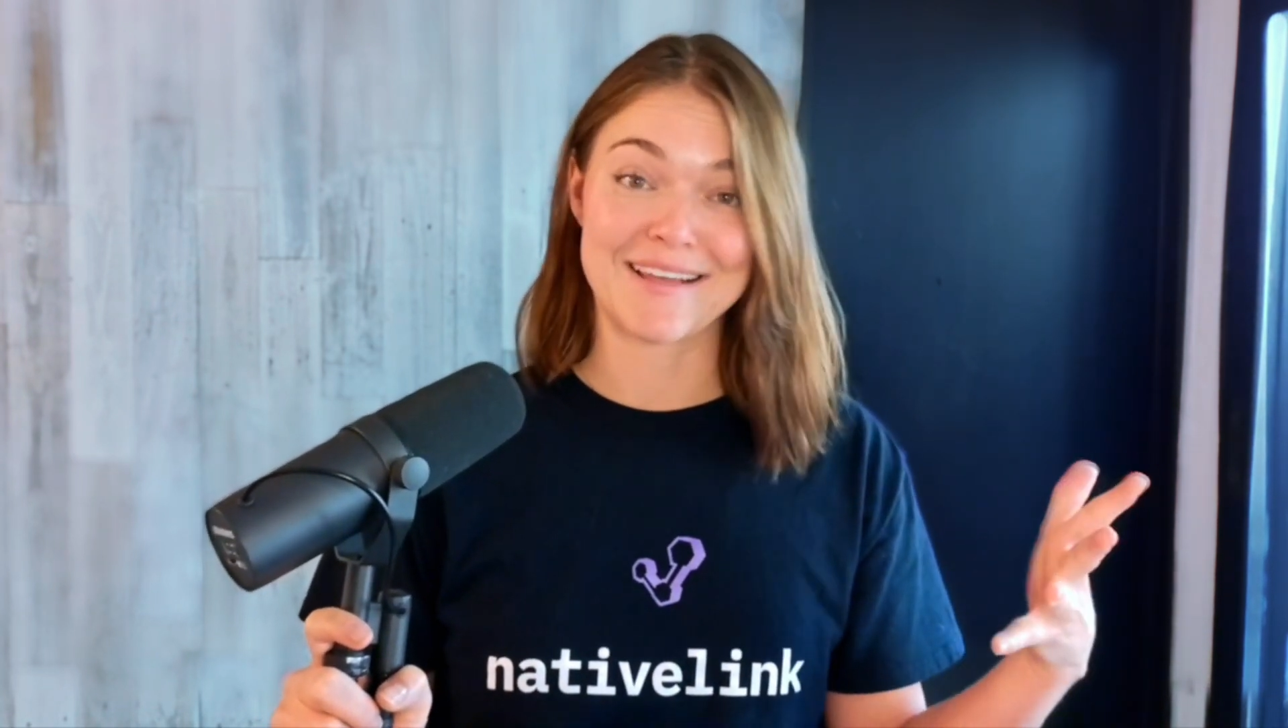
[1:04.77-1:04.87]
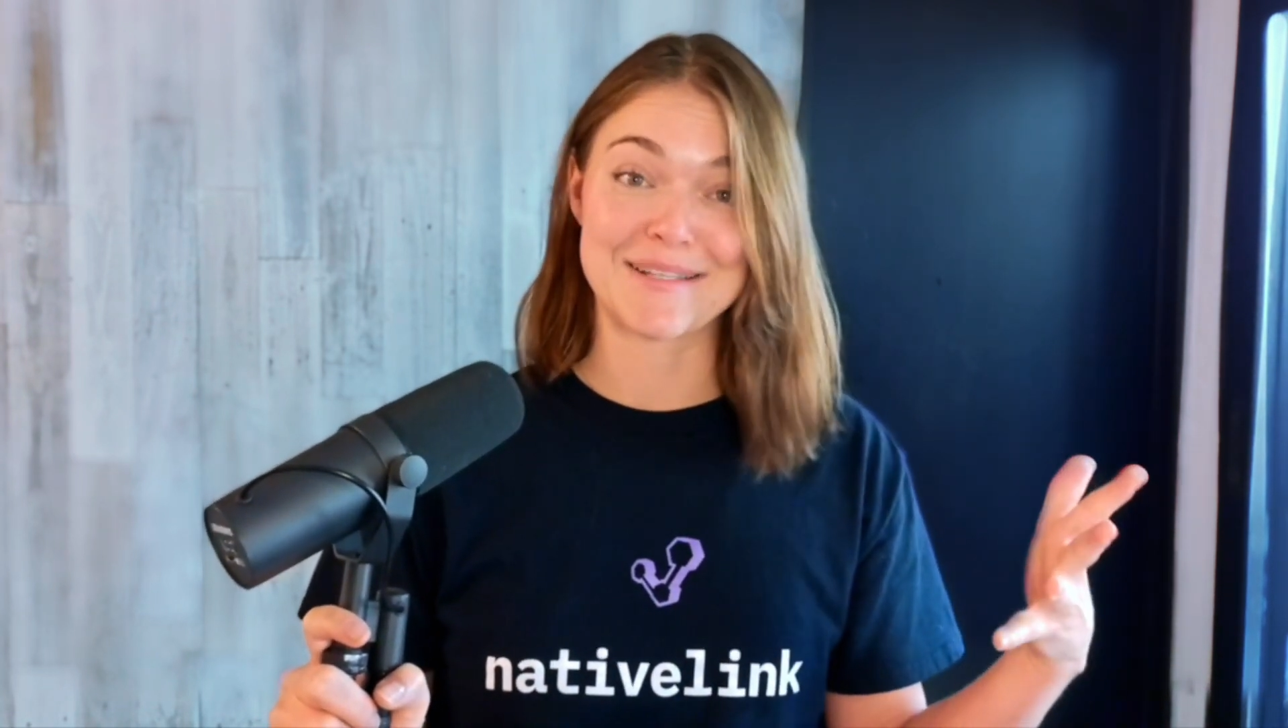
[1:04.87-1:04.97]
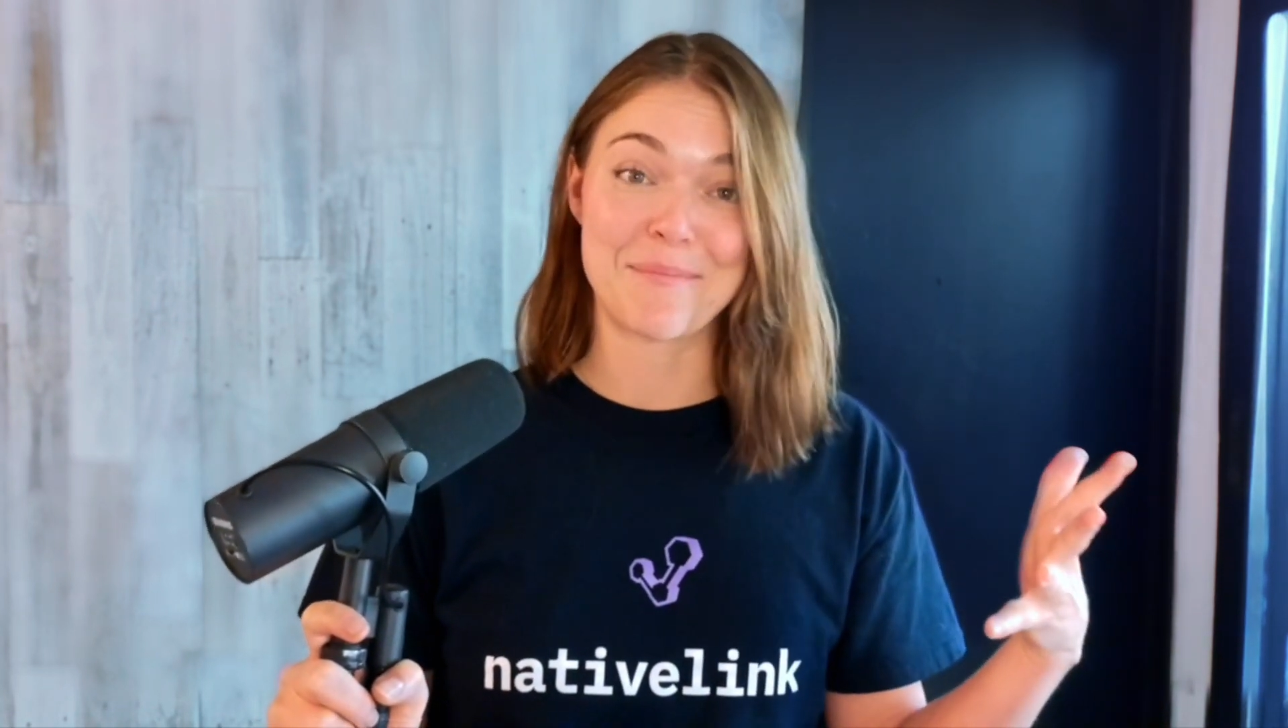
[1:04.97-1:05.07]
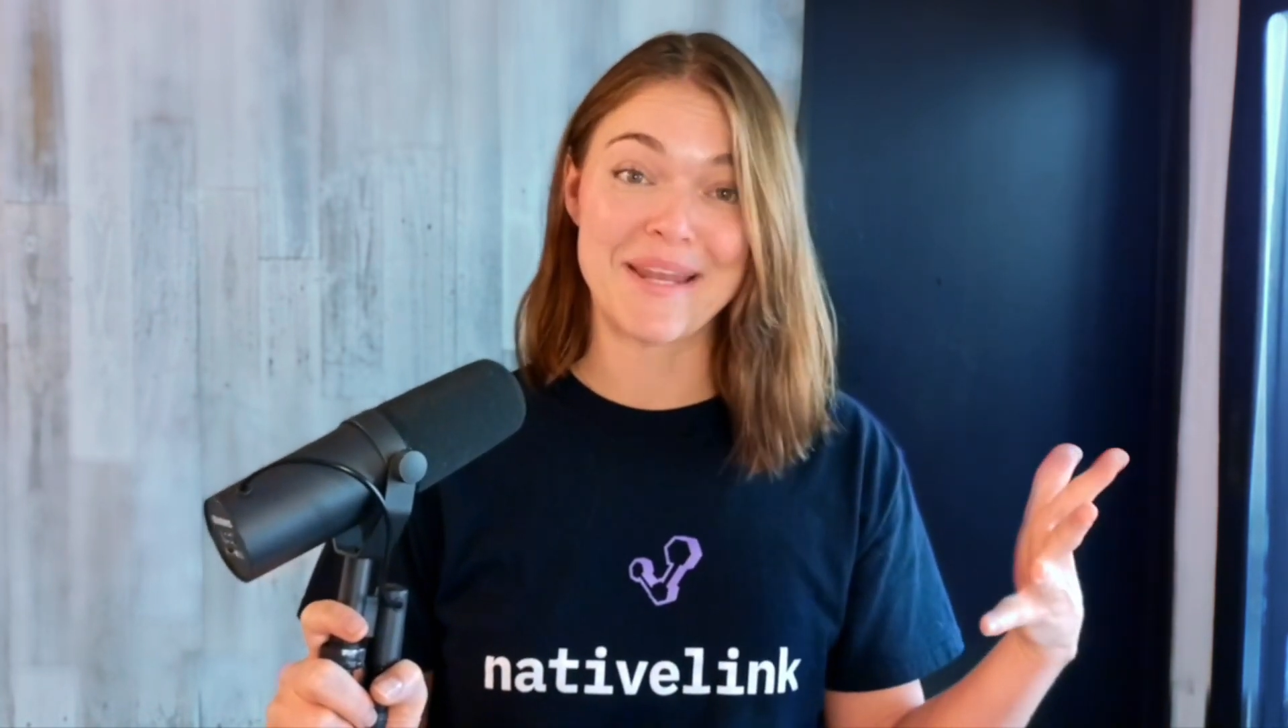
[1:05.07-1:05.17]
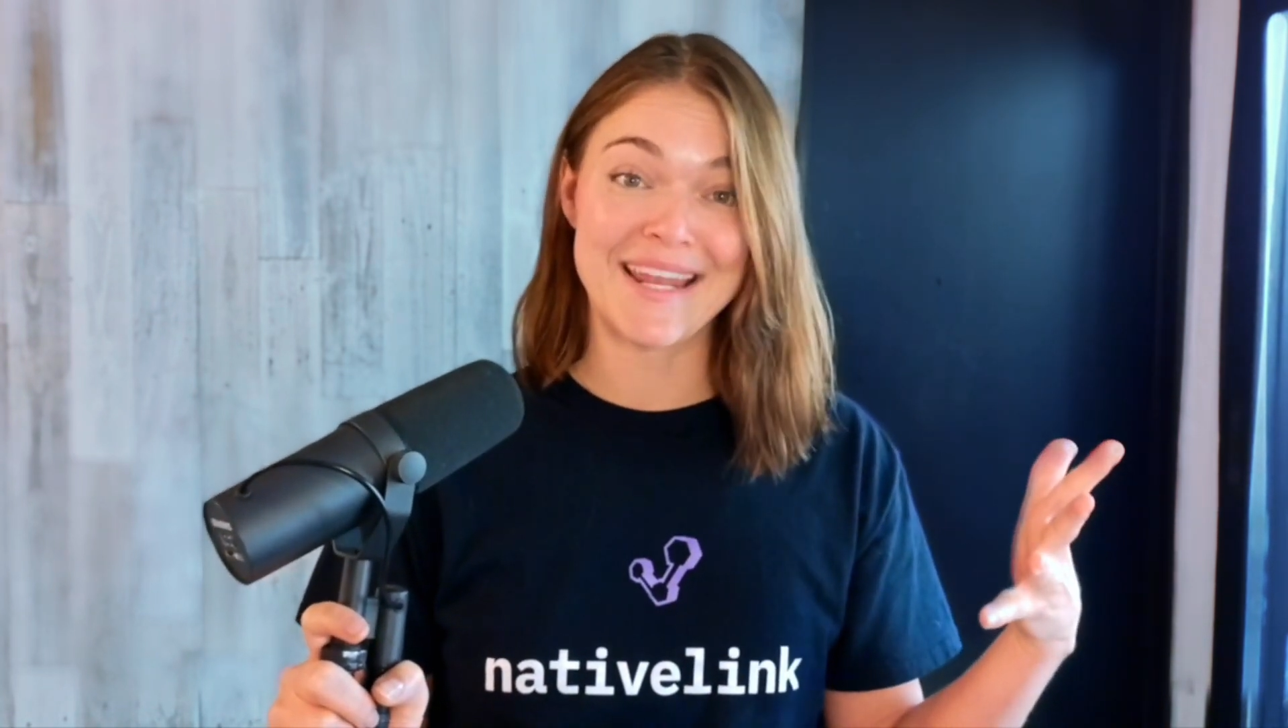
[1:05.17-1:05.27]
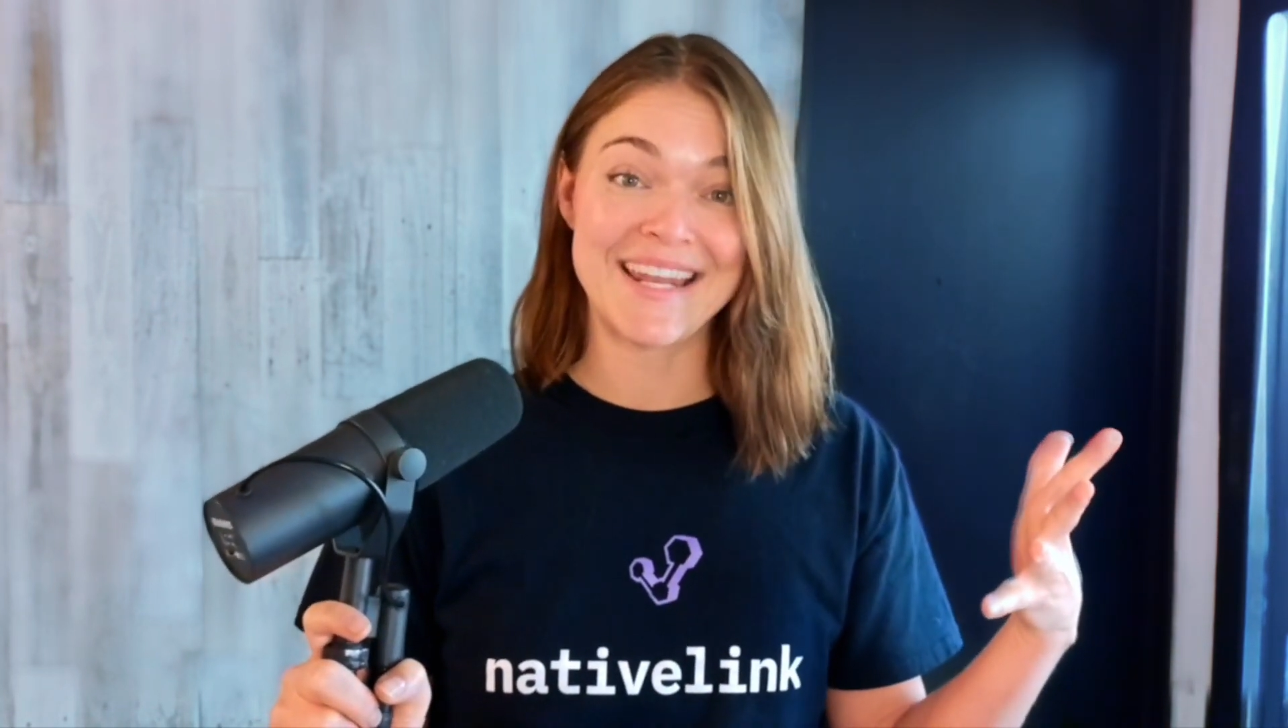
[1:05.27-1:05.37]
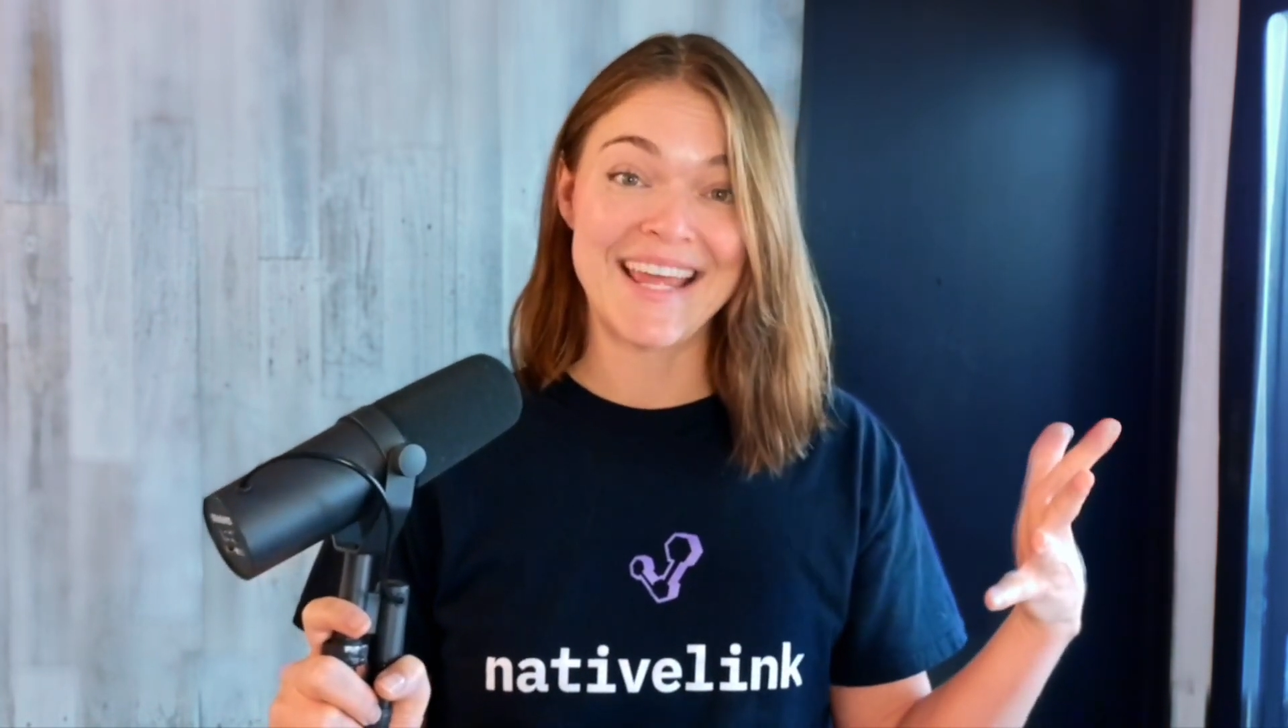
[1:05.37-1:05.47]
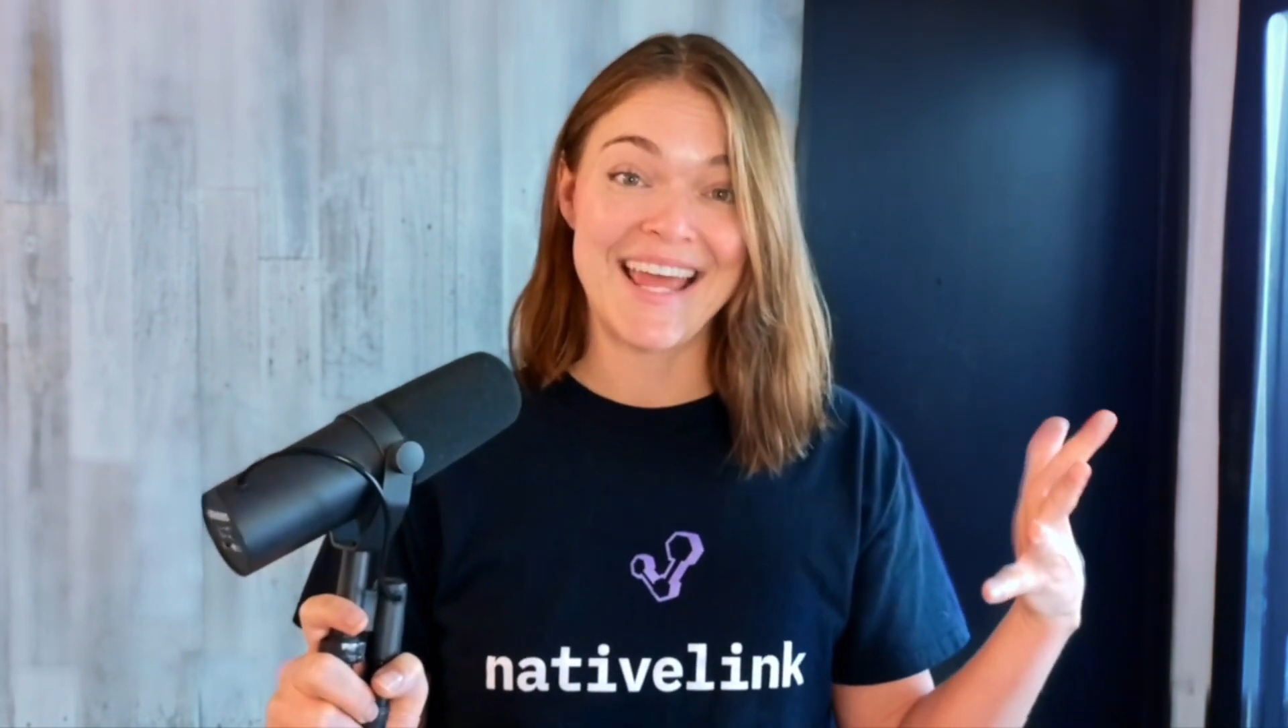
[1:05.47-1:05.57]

us a minute,